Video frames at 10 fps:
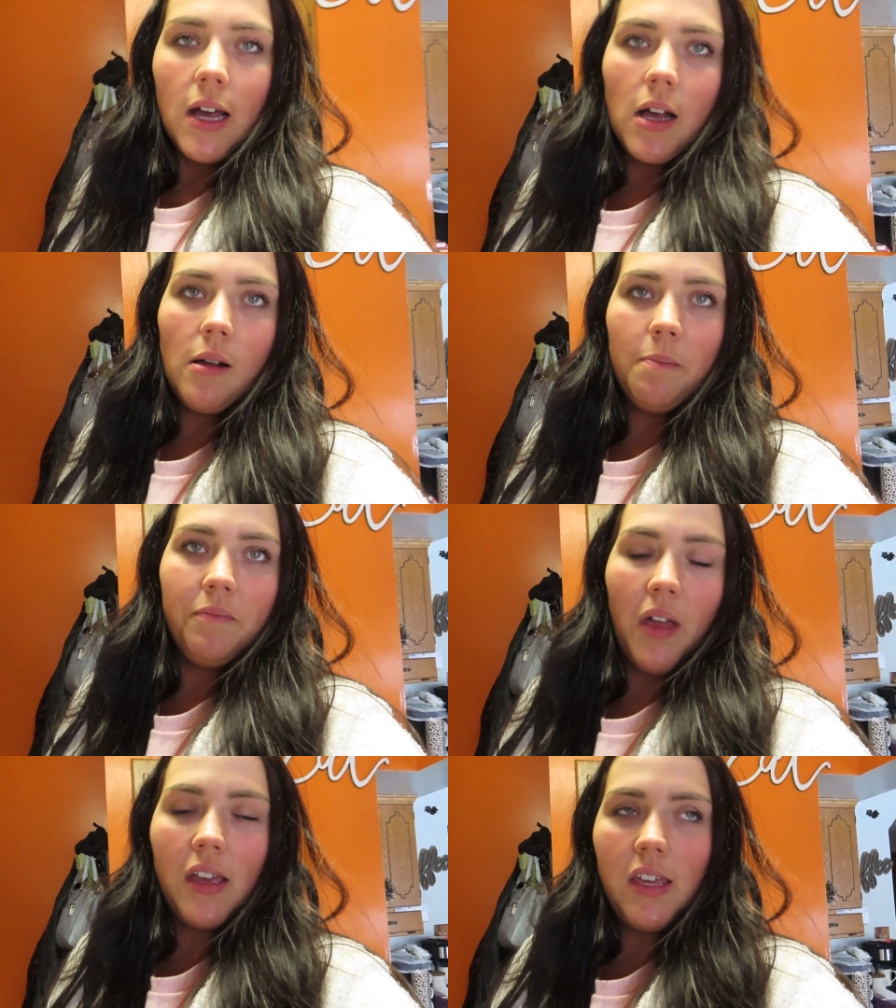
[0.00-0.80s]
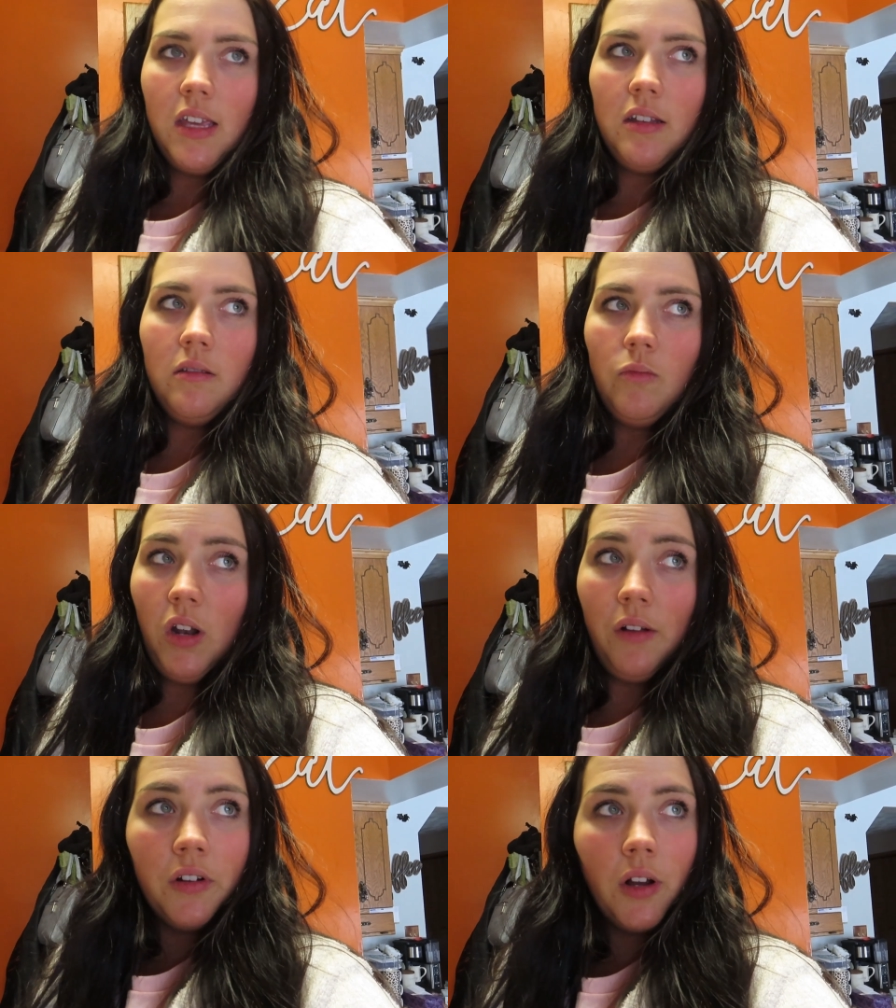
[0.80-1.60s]
Um, I eat
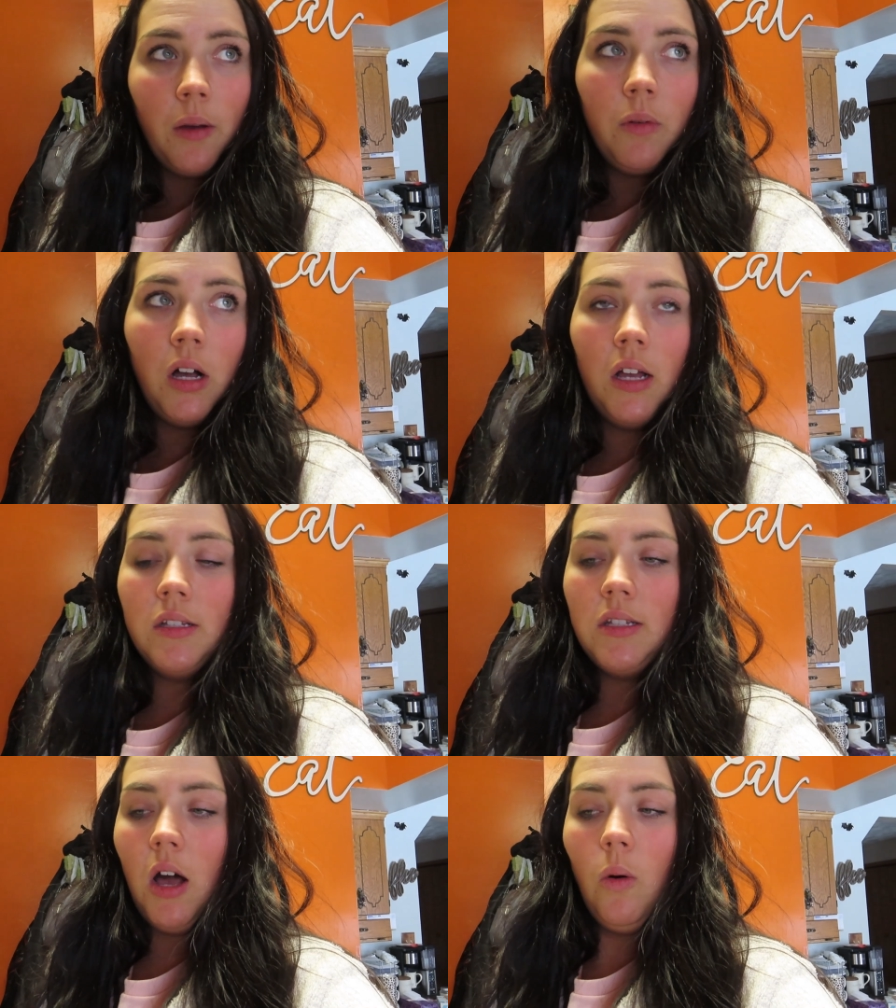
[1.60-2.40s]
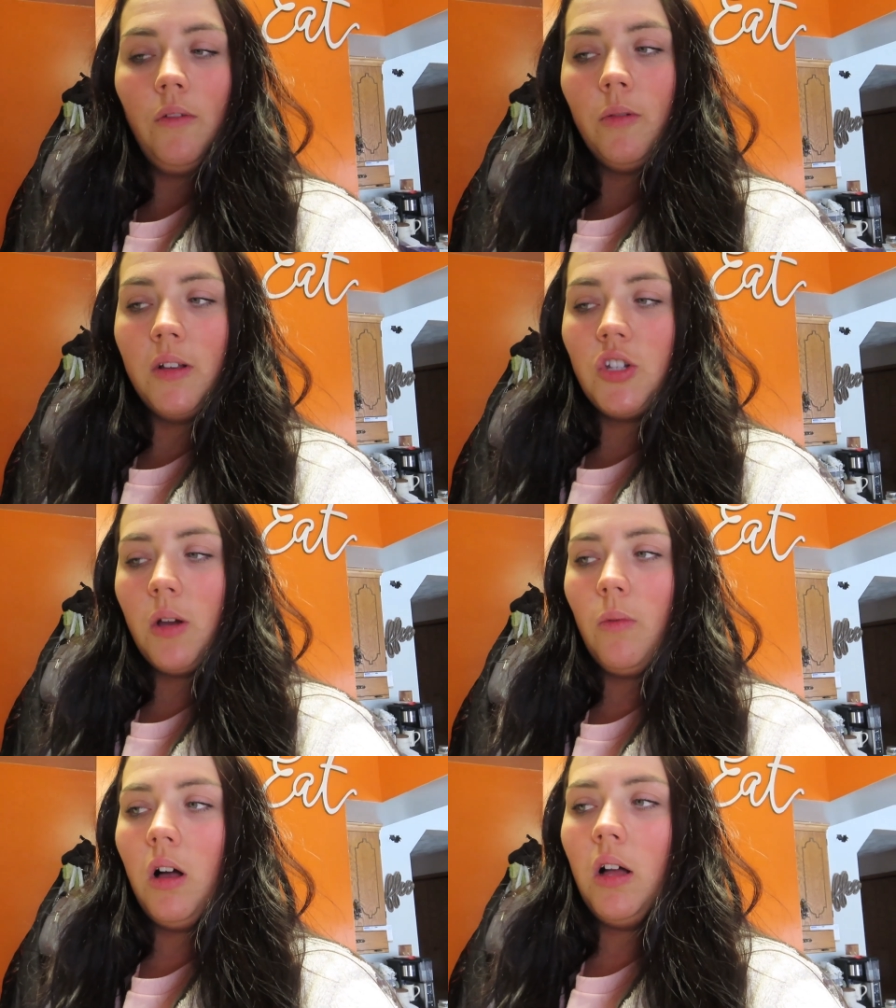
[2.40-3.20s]
whenever I want, however much
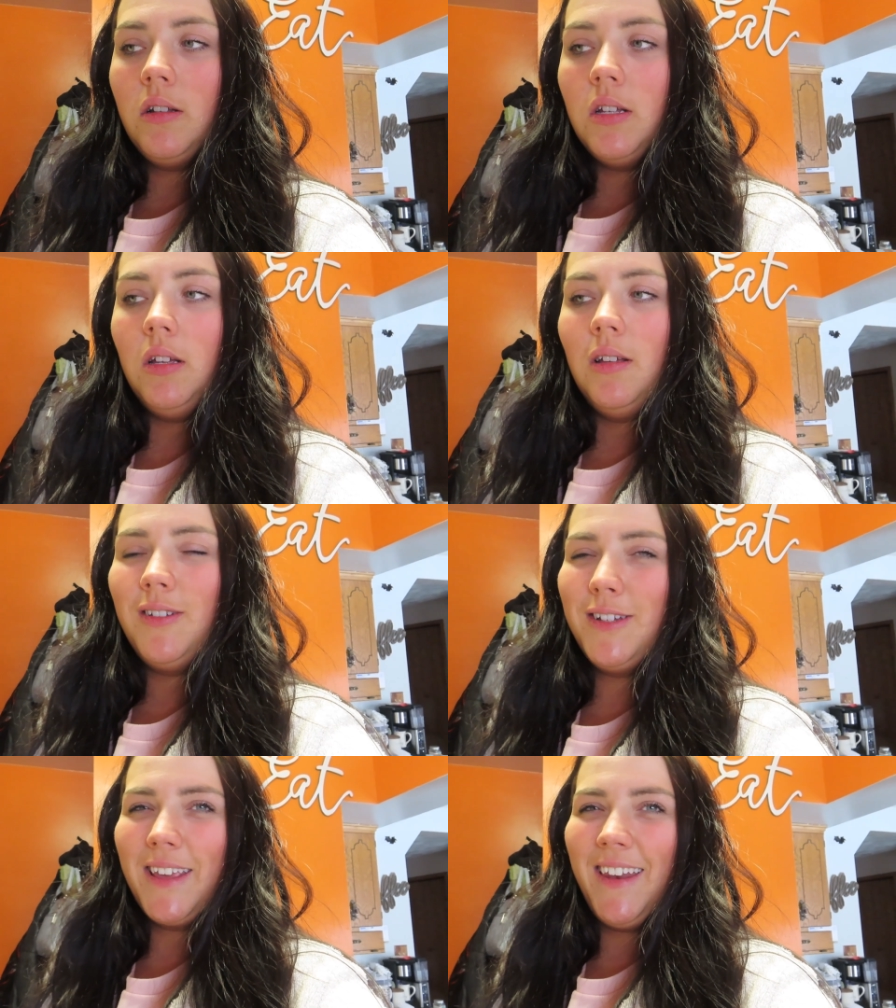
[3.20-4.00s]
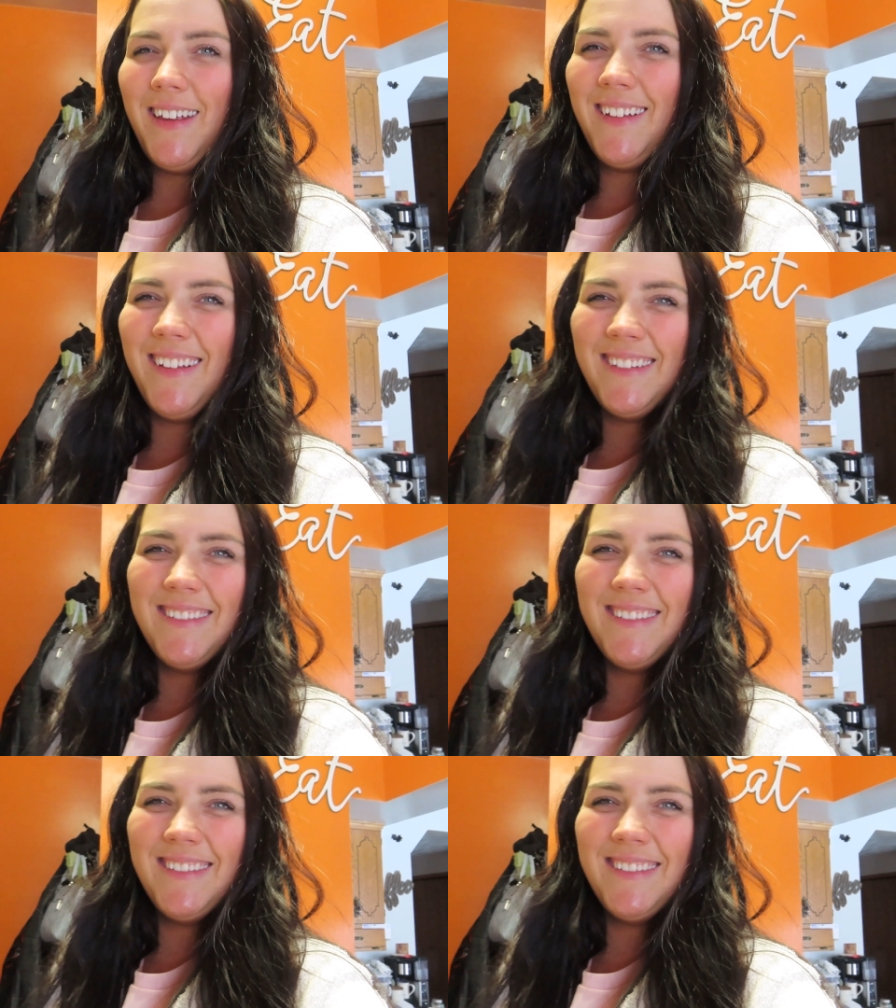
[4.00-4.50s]
I want. Just kidding.